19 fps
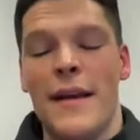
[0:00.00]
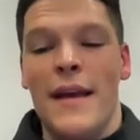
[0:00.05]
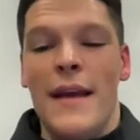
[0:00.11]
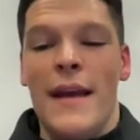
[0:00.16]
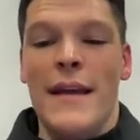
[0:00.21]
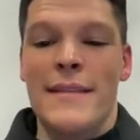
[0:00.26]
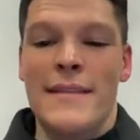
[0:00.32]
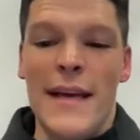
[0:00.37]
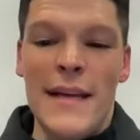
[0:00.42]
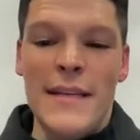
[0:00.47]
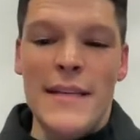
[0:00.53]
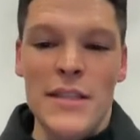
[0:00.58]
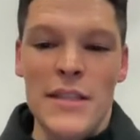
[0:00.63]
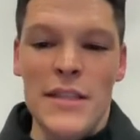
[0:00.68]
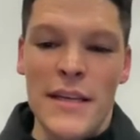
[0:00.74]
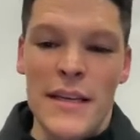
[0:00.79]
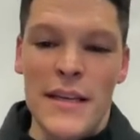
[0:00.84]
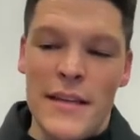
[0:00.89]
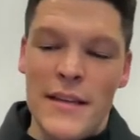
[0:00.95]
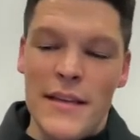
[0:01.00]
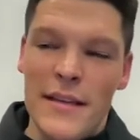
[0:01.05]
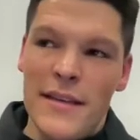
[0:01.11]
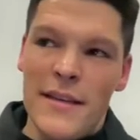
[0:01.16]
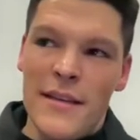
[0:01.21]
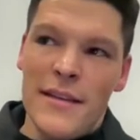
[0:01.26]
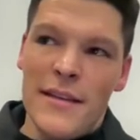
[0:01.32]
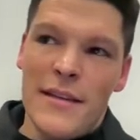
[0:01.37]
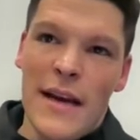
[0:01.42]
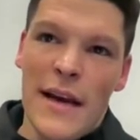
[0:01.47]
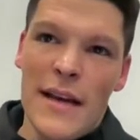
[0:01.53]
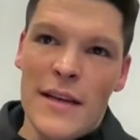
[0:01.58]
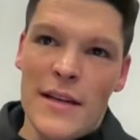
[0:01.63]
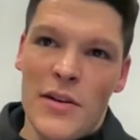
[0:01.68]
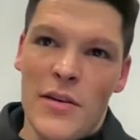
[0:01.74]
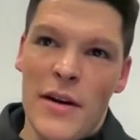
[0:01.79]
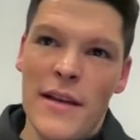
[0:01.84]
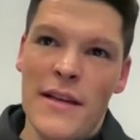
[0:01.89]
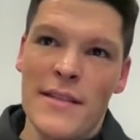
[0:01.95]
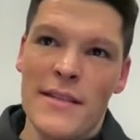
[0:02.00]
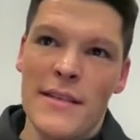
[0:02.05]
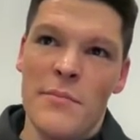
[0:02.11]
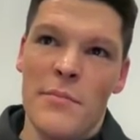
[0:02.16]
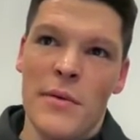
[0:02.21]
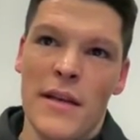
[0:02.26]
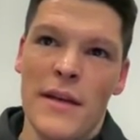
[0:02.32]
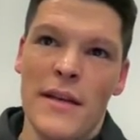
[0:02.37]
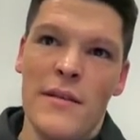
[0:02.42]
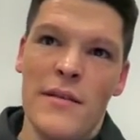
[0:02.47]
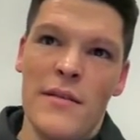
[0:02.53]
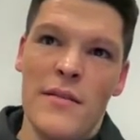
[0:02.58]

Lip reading: It's actually kind of crazy, but